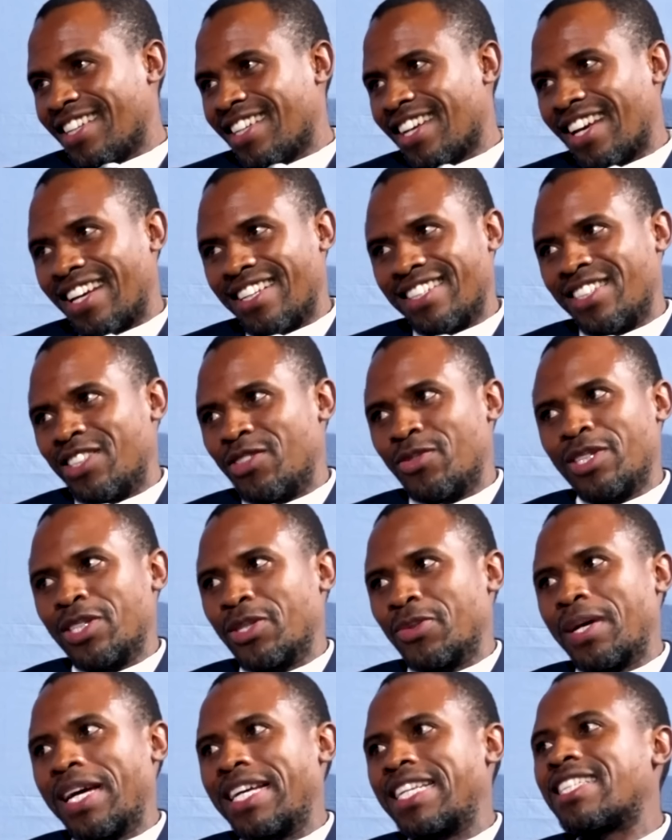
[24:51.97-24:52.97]
And it was
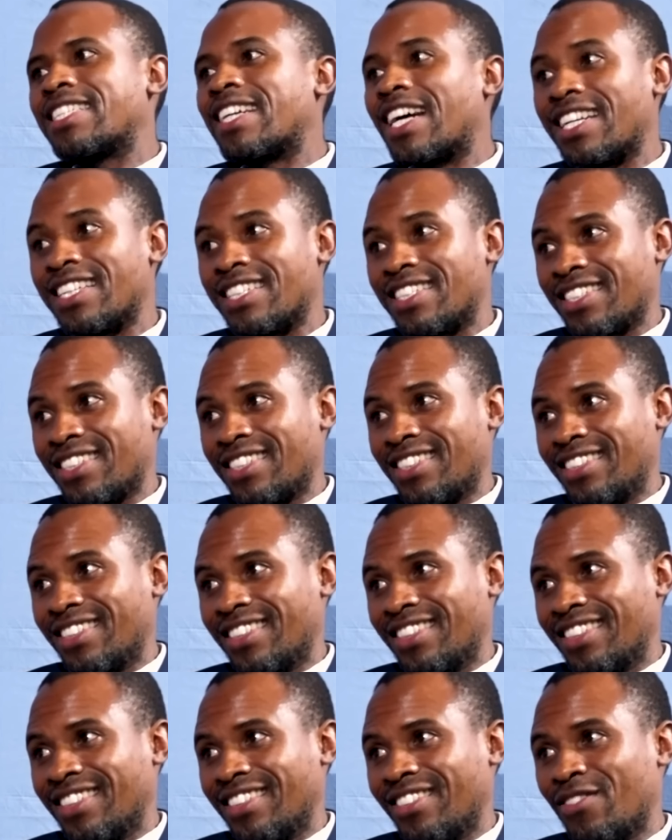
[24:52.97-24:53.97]
quite challenging.
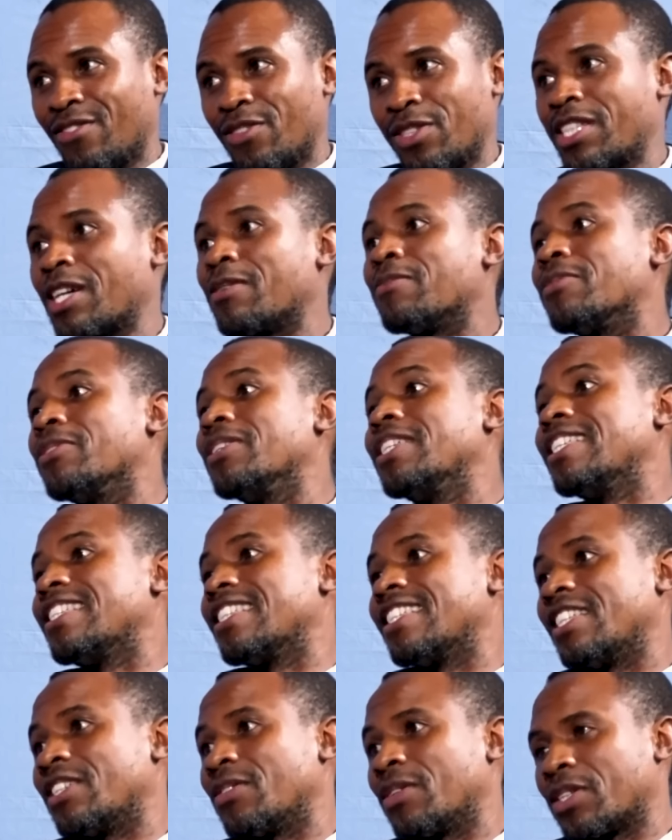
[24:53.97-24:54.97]
For some
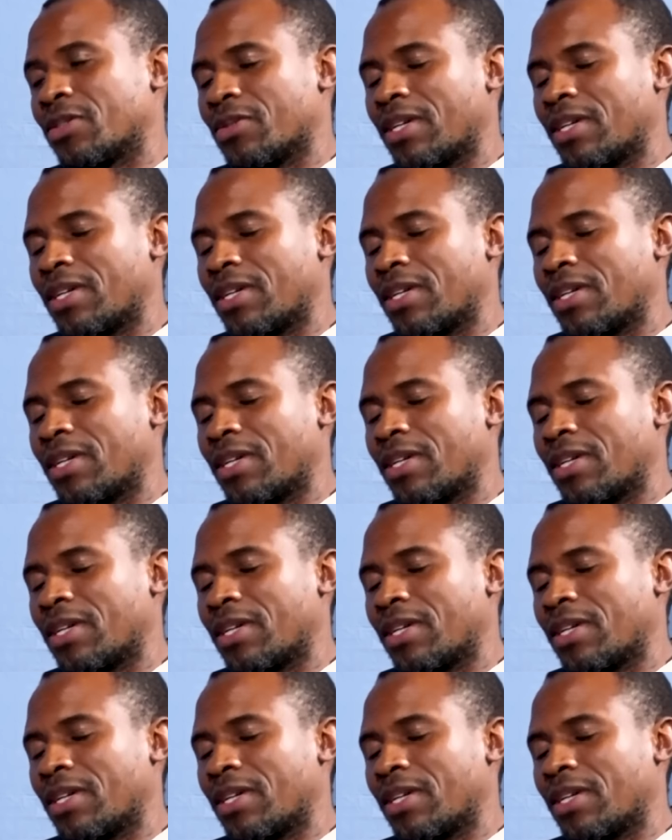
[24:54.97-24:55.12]
reason, it was